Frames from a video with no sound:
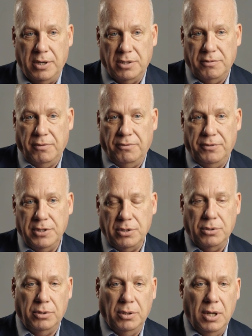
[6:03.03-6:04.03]
because of a
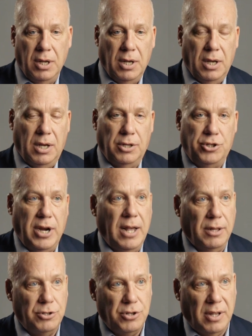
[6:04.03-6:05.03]
physical
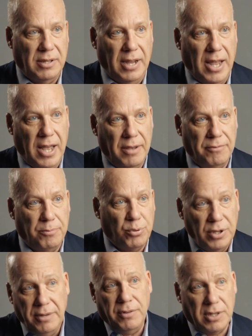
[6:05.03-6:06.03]
challenge that they have
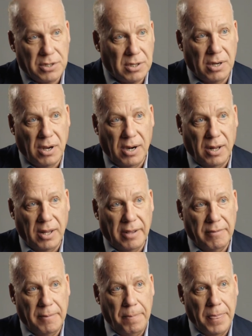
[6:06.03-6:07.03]
previous to
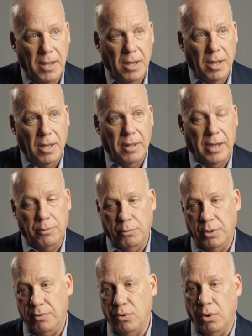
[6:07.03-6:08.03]
9/11
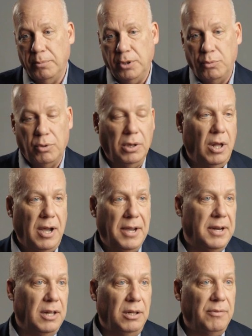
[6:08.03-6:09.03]
that would normally
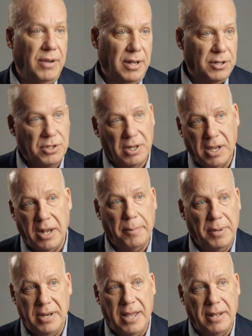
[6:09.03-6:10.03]
rely on elevators to
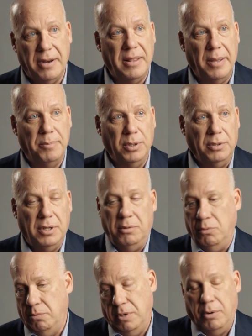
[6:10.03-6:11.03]
get up and down in that
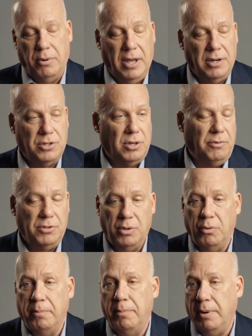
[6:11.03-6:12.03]
building. They were out of
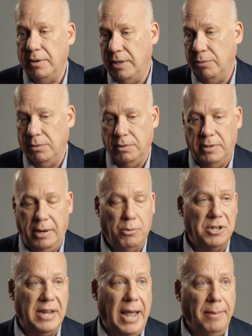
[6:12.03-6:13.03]
service, they
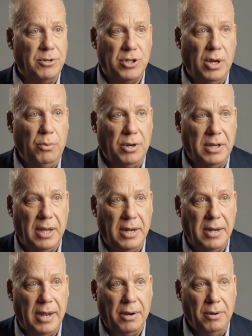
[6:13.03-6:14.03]
were damaged, they weren't
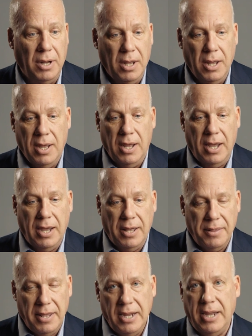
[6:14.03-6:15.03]
getting out,
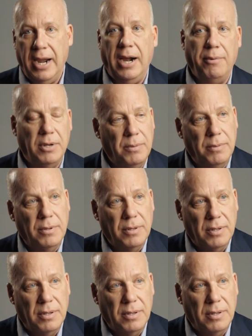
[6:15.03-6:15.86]
and they carried